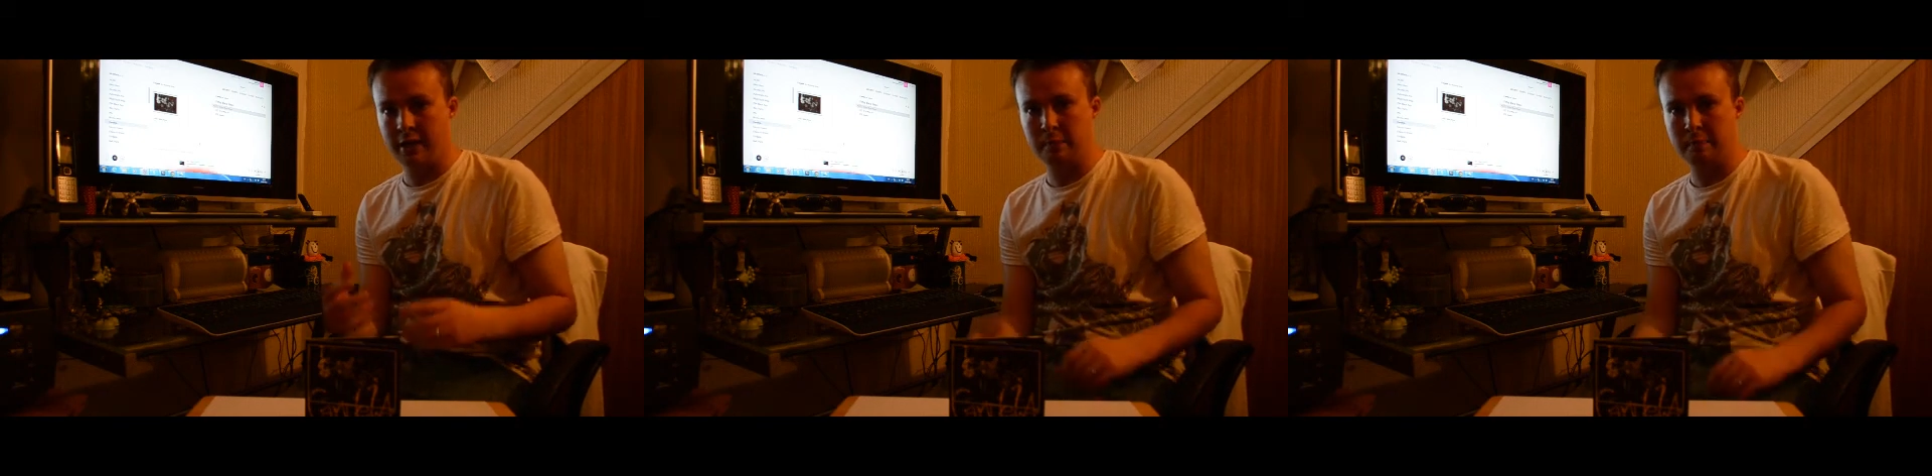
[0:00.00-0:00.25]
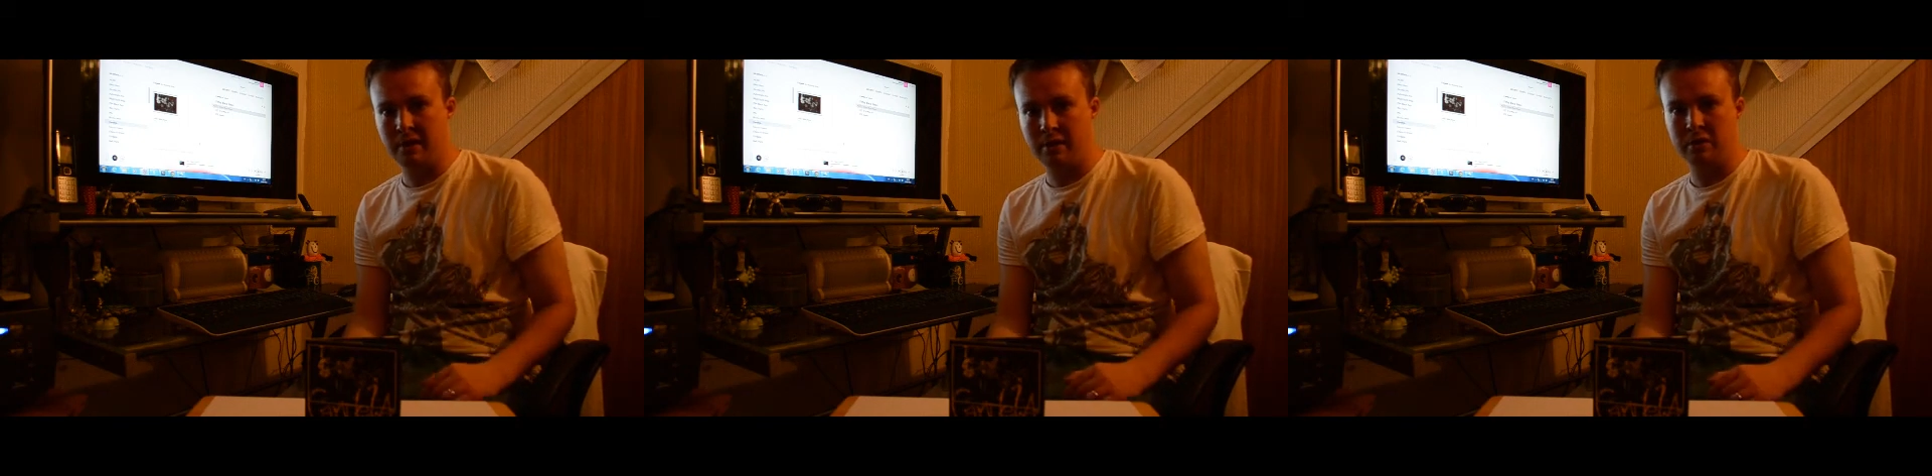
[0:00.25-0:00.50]

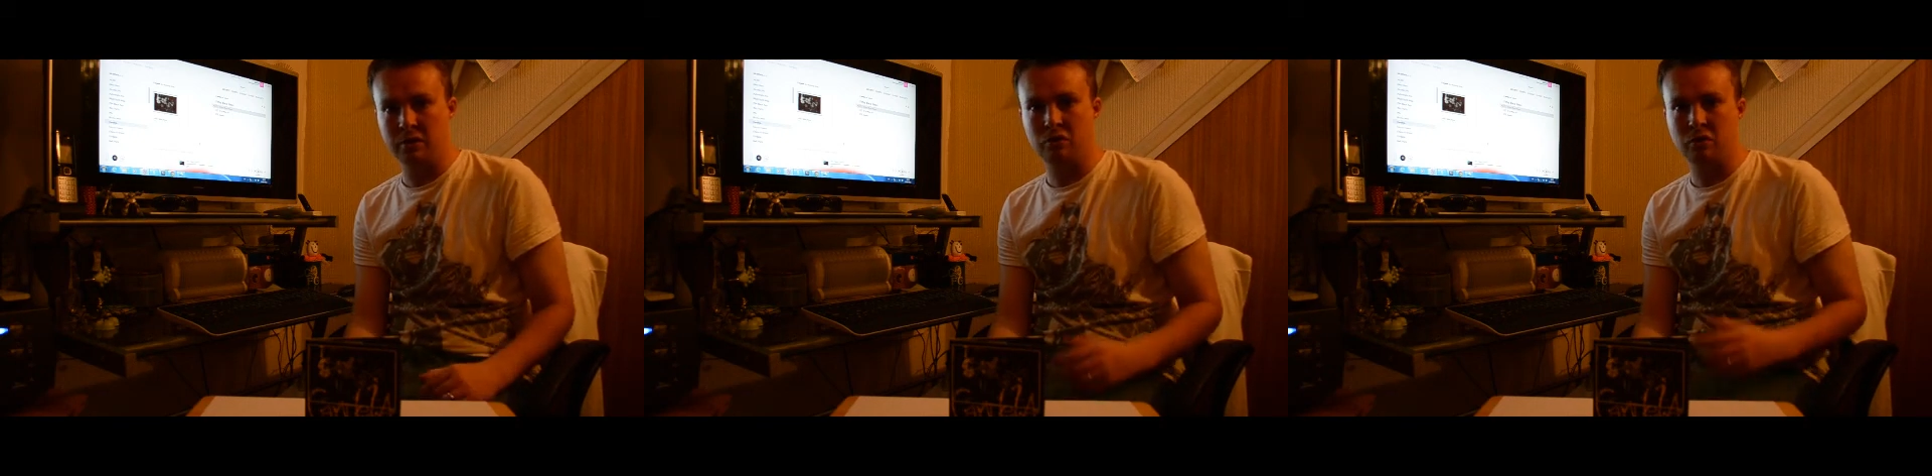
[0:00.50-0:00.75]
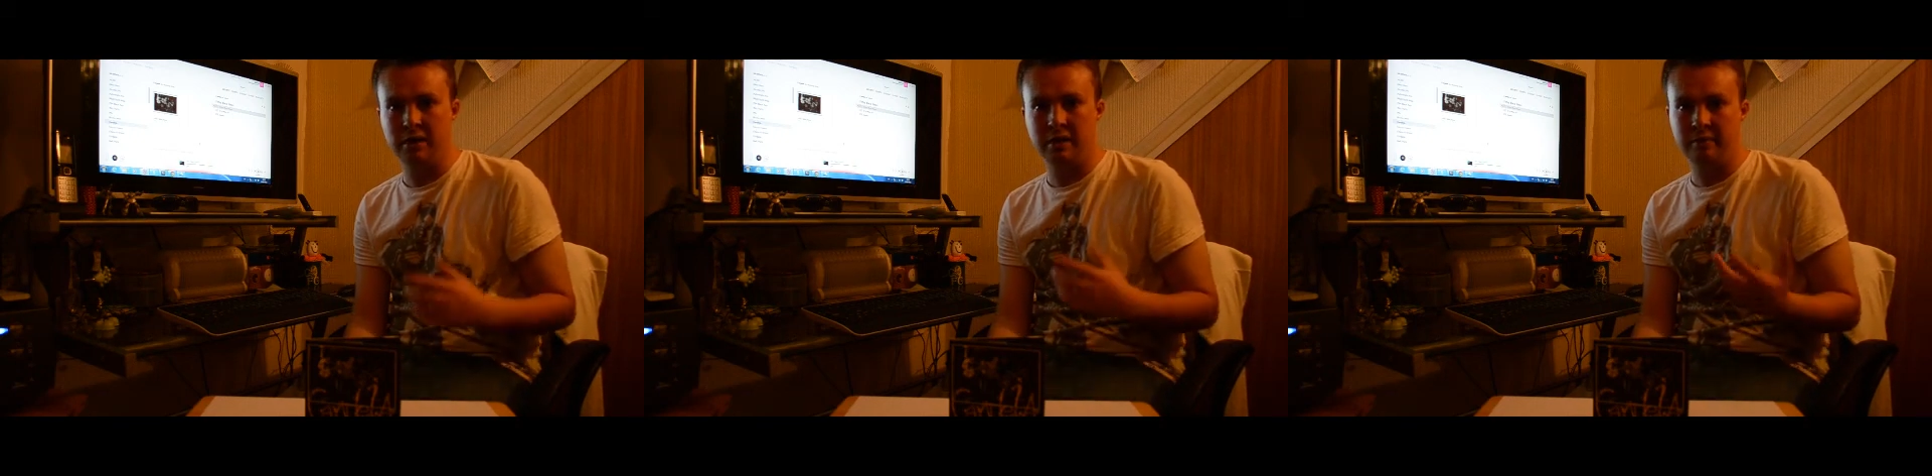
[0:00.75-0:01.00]
experience and
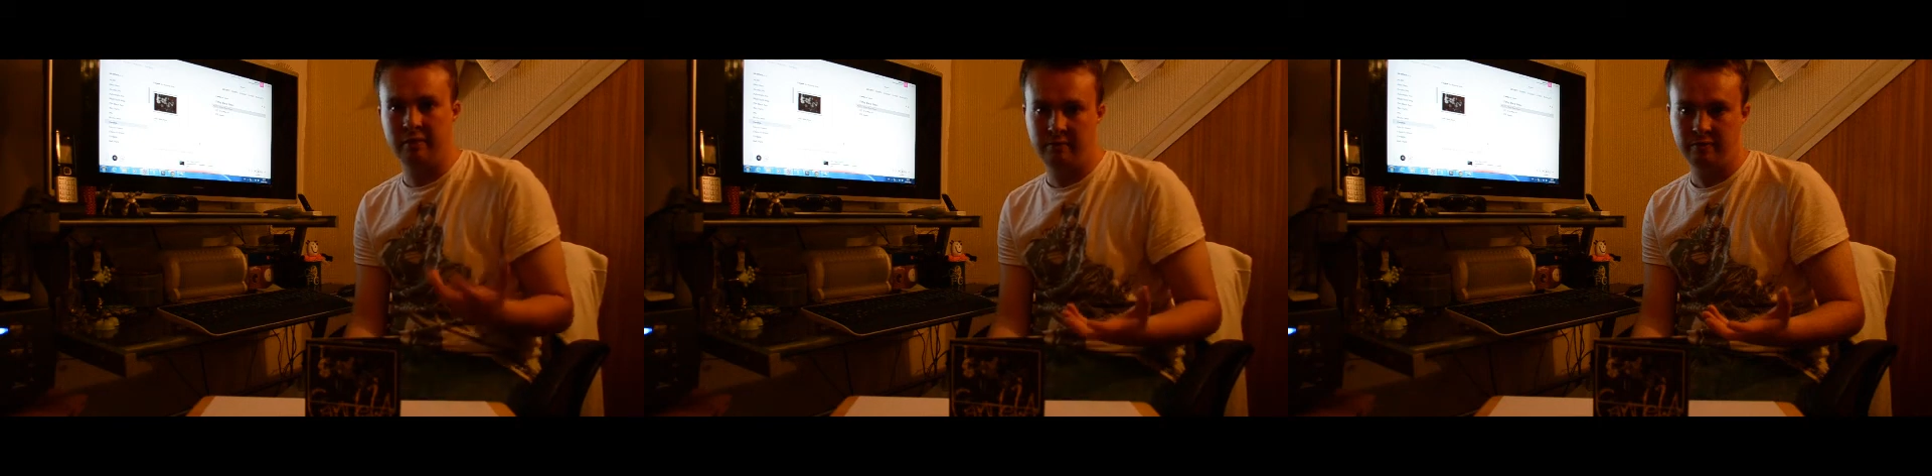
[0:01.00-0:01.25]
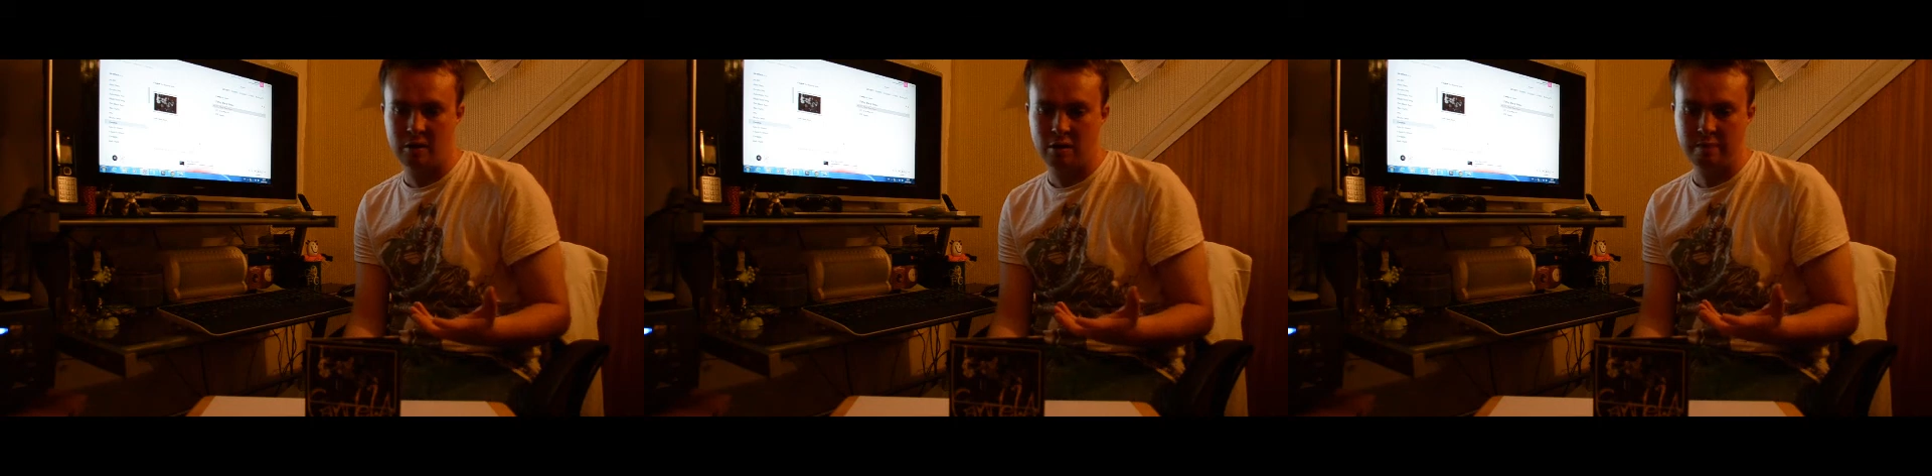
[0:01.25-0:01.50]
try different
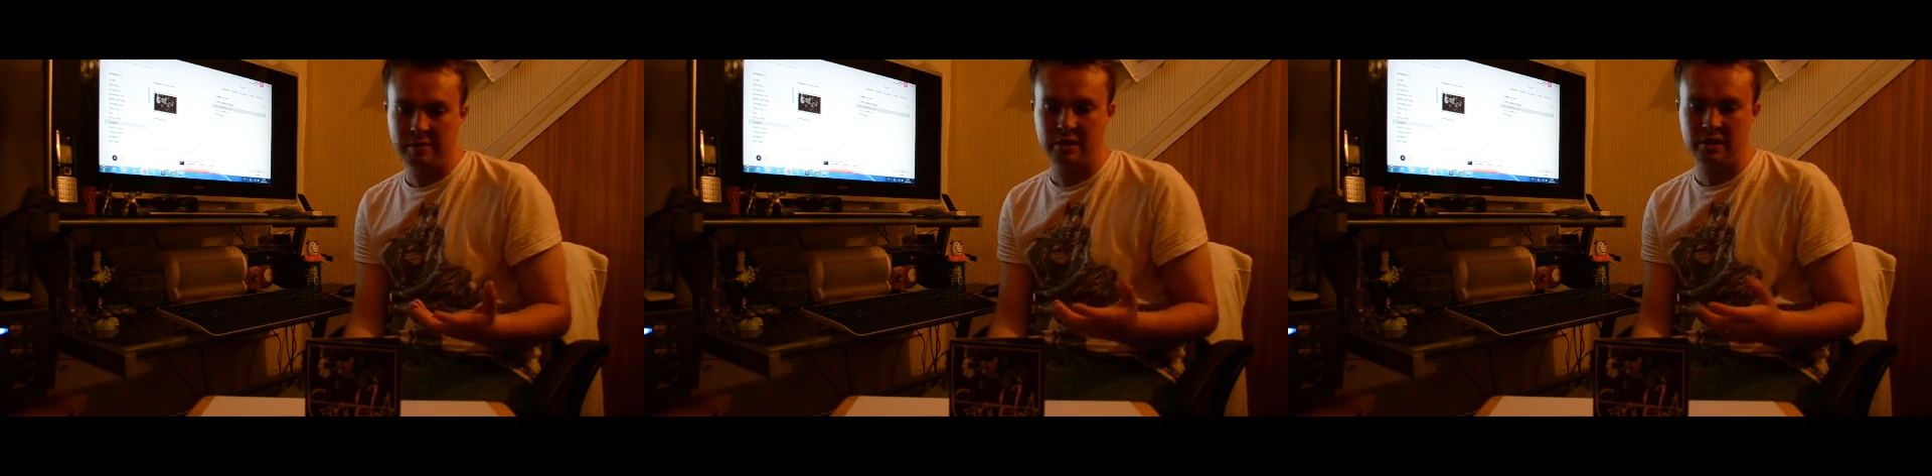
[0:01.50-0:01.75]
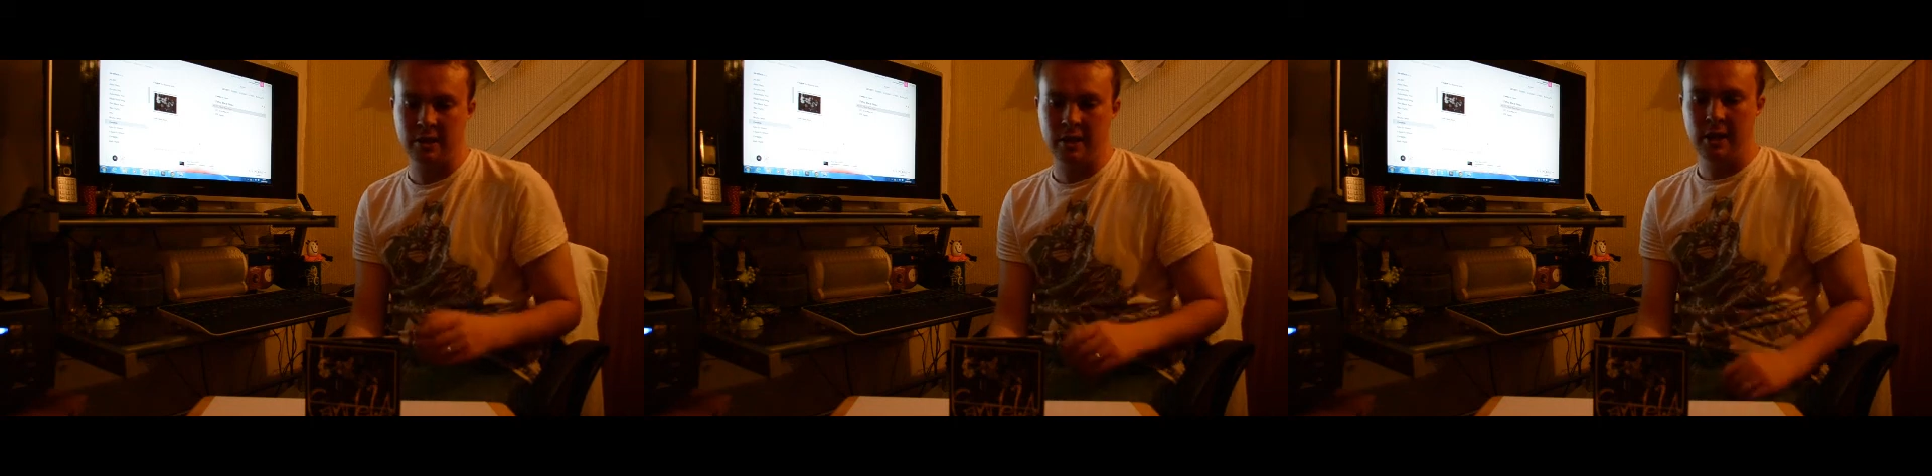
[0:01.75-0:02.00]

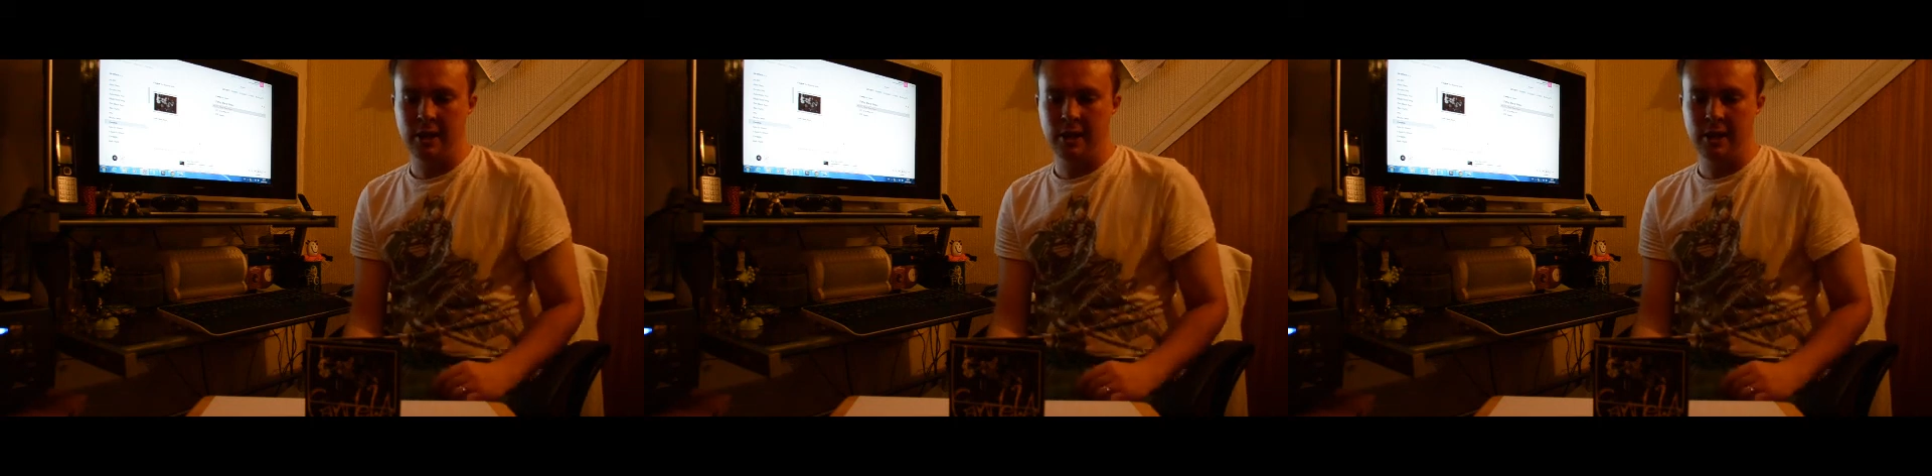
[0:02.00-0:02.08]
environments,